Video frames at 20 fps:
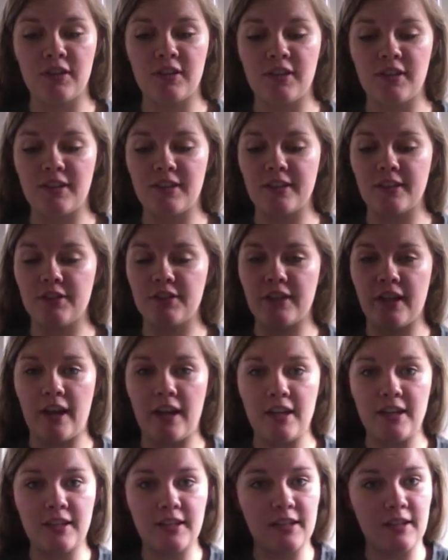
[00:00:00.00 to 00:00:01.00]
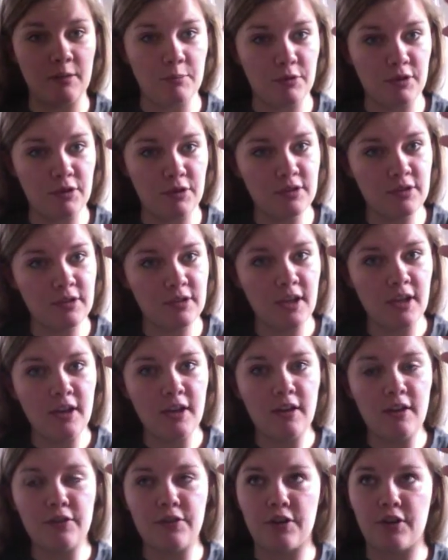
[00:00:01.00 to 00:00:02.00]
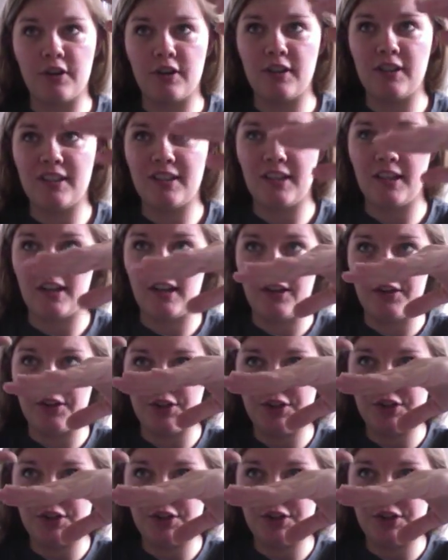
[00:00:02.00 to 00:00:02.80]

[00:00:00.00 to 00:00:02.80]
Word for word: It's these little tiny skimmers. They're gonna sit on the